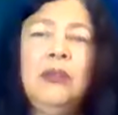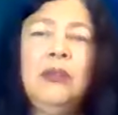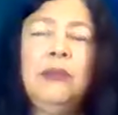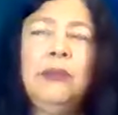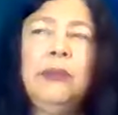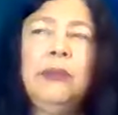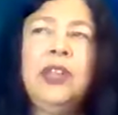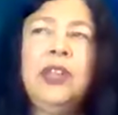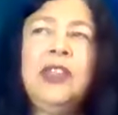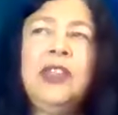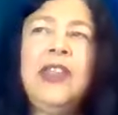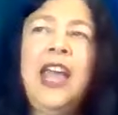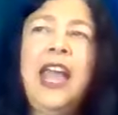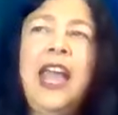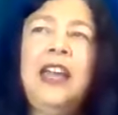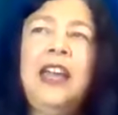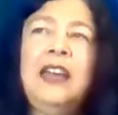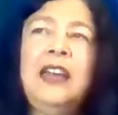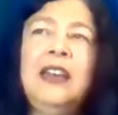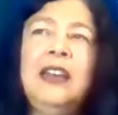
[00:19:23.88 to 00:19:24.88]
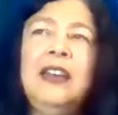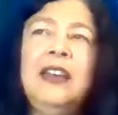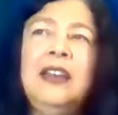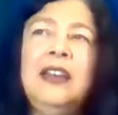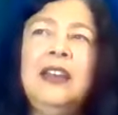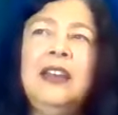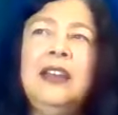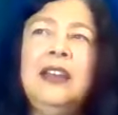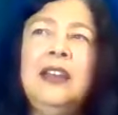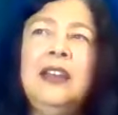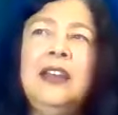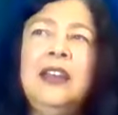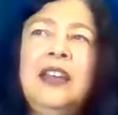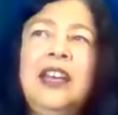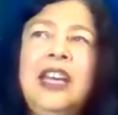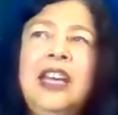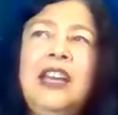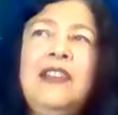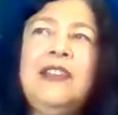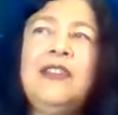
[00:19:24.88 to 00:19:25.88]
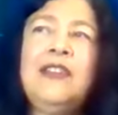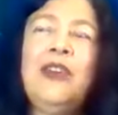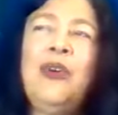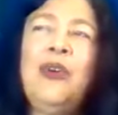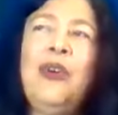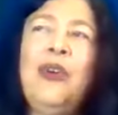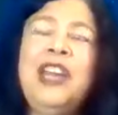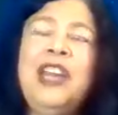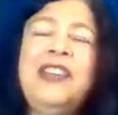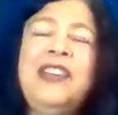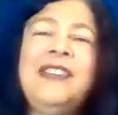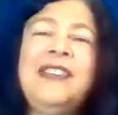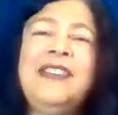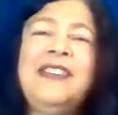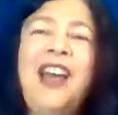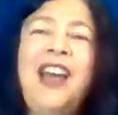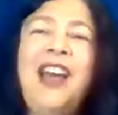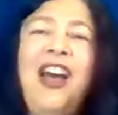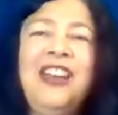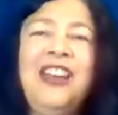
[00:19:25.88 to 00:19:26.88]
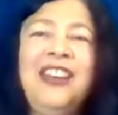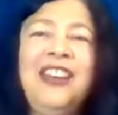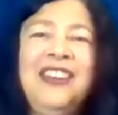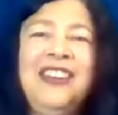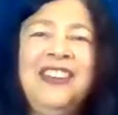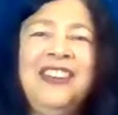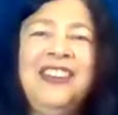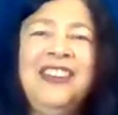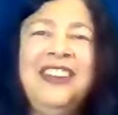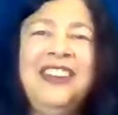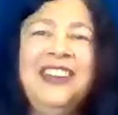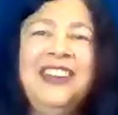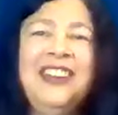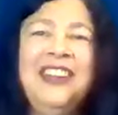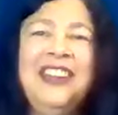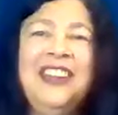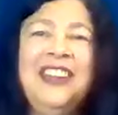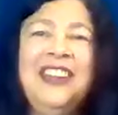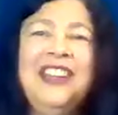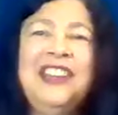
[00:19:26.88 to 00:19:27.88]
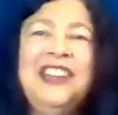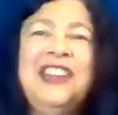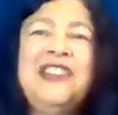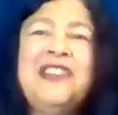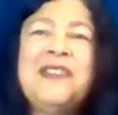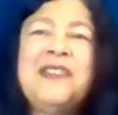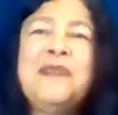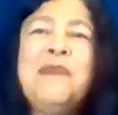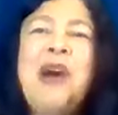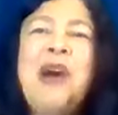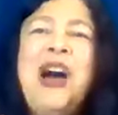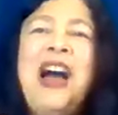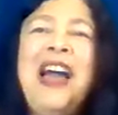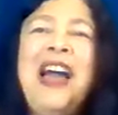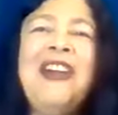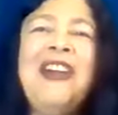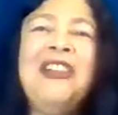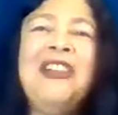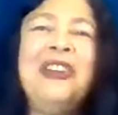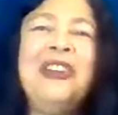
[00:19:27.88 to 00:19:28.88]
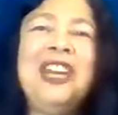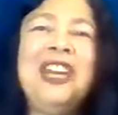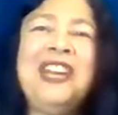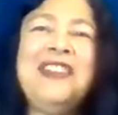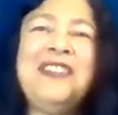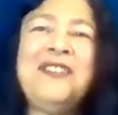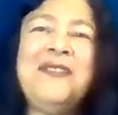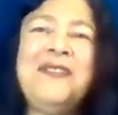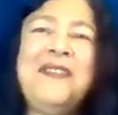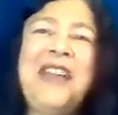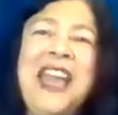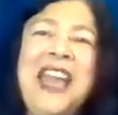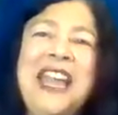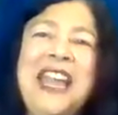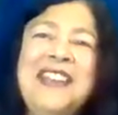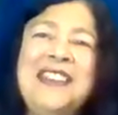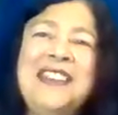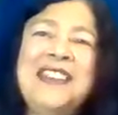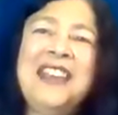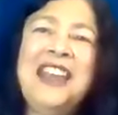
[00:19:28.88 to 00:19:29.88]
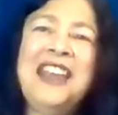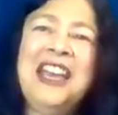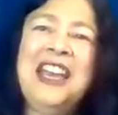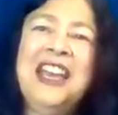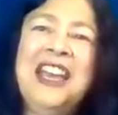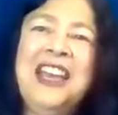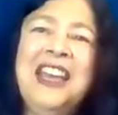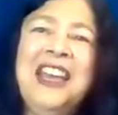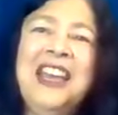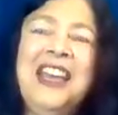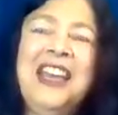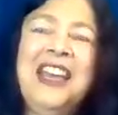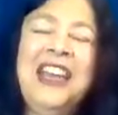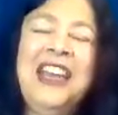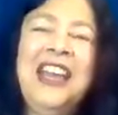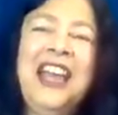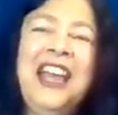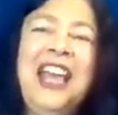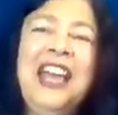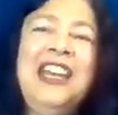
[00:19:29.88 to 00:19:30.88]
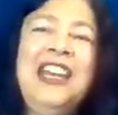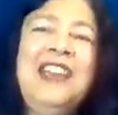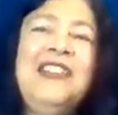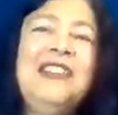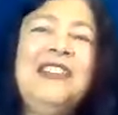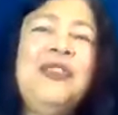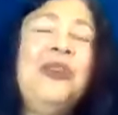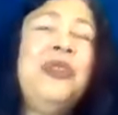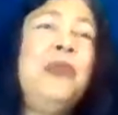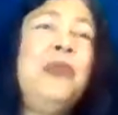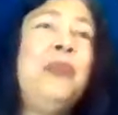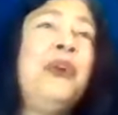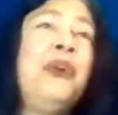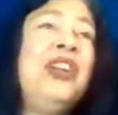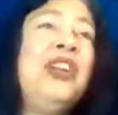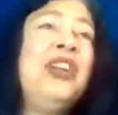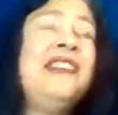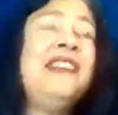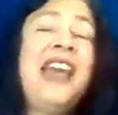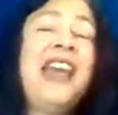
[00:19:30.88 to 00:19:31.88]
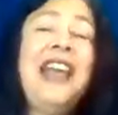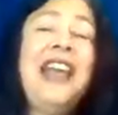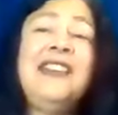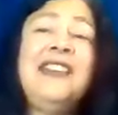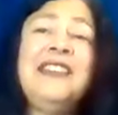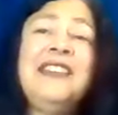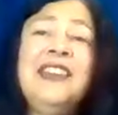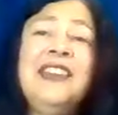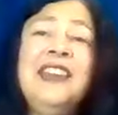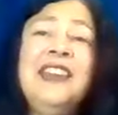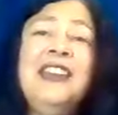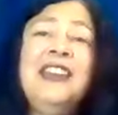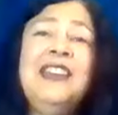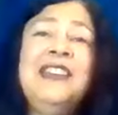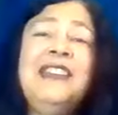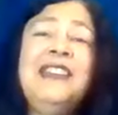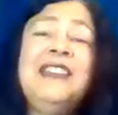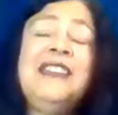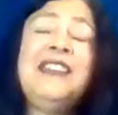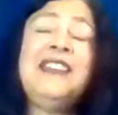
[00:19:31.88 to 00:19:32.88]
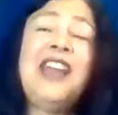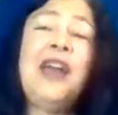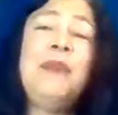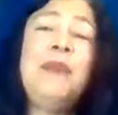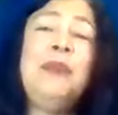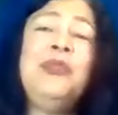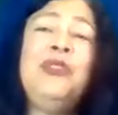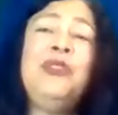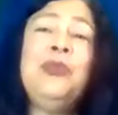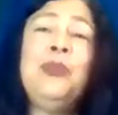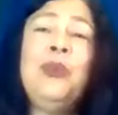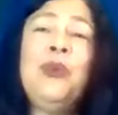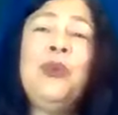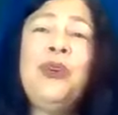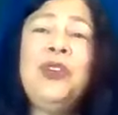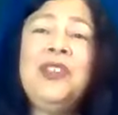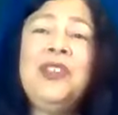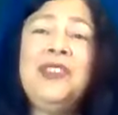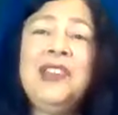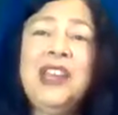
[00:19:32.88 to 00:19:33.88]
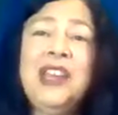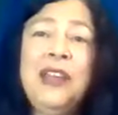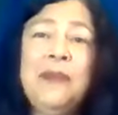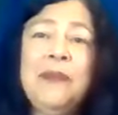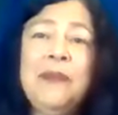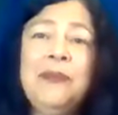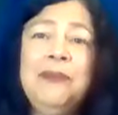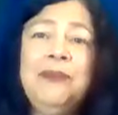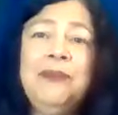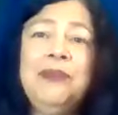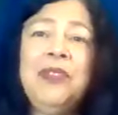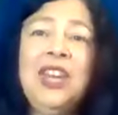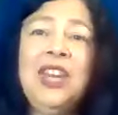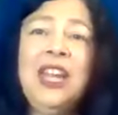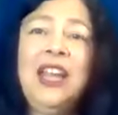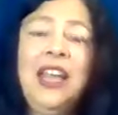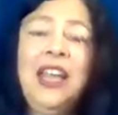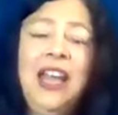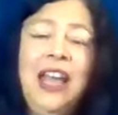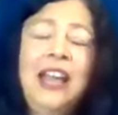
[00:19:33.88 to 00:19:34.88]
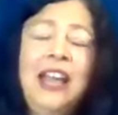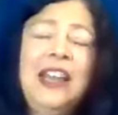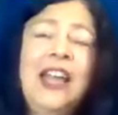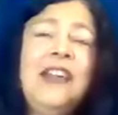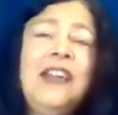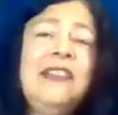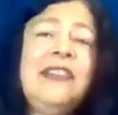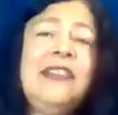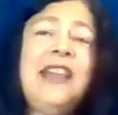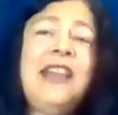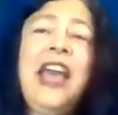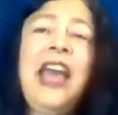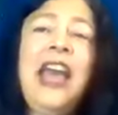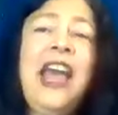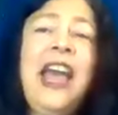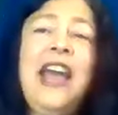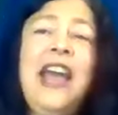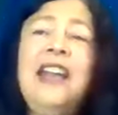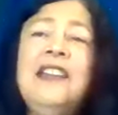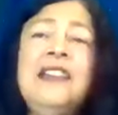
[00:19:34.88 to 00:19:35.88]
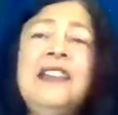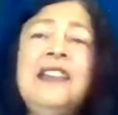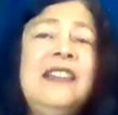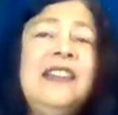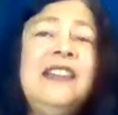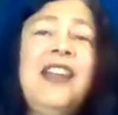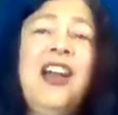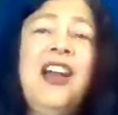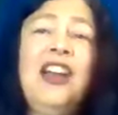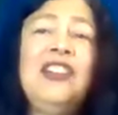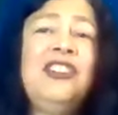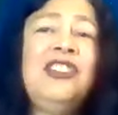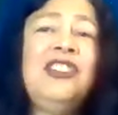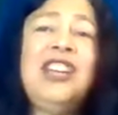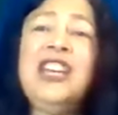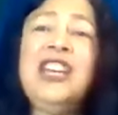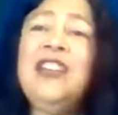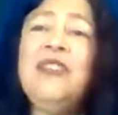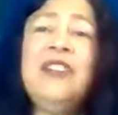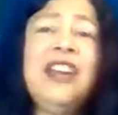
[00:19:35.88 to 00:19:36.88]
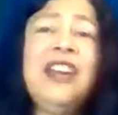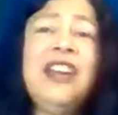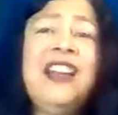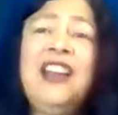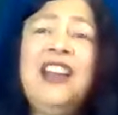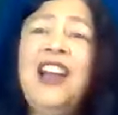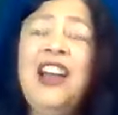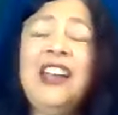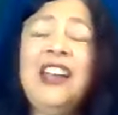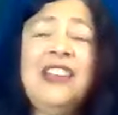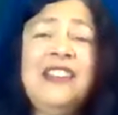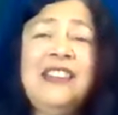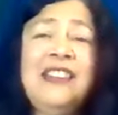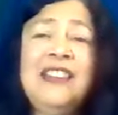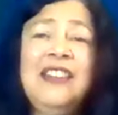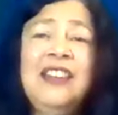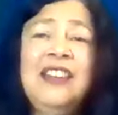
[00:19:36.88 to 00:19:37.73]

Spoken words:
But then he saw his son, the smile on his face, and he saw the princess step towards him. And as their hands touched, he realized,